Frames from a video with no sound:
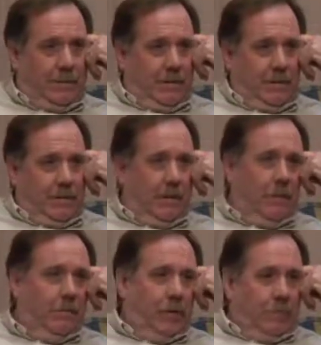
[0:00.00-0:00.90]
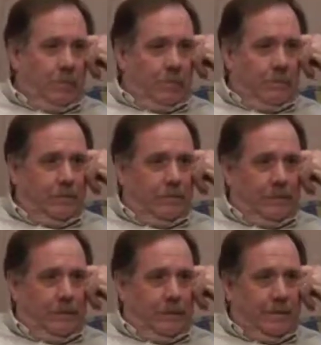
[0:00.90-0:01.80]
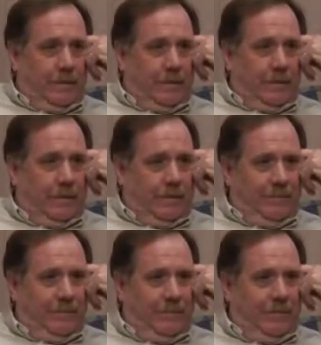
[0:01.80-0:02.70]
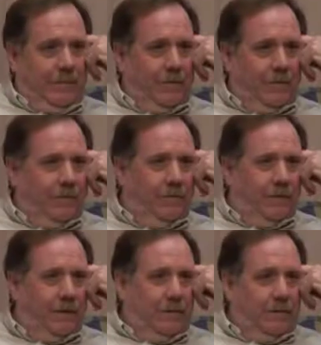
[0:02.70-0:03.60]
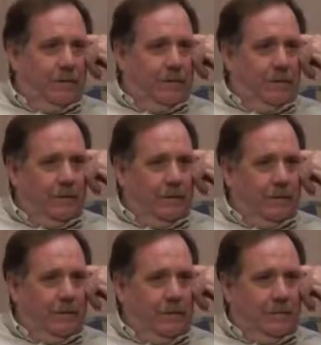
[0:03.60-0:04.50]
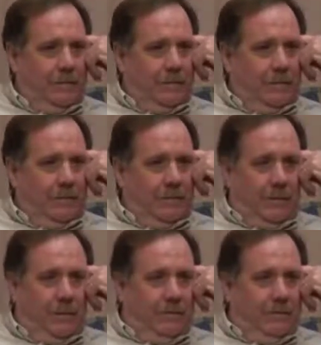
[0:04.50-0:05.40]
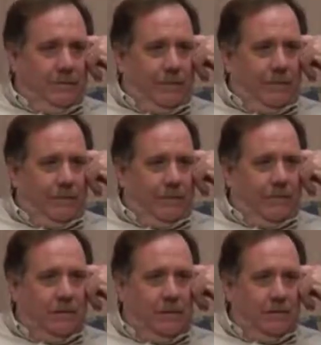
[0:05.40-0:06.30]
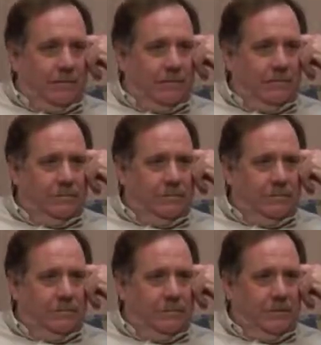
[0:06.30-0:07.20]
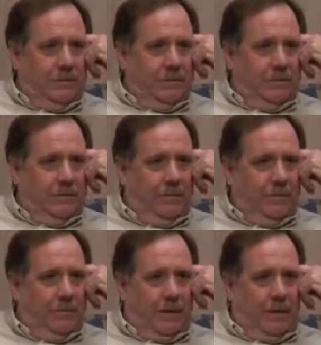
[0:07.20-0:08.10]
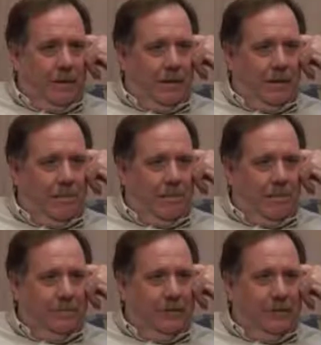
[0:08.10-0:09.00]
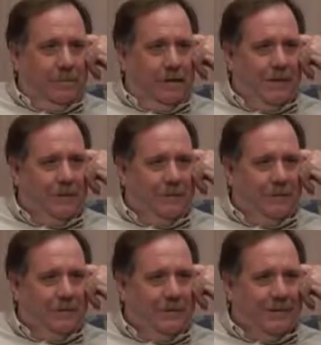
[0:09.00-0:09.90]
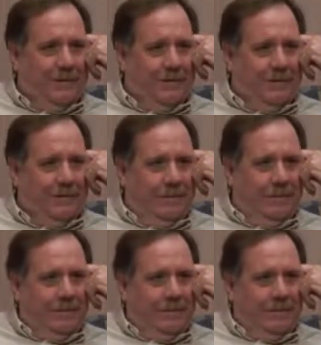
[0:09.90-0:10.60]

of what a ramp service was making if they could just fly for free? And they found out, yes. You know, there's a high, there's a high value put to that. Mm-hmm.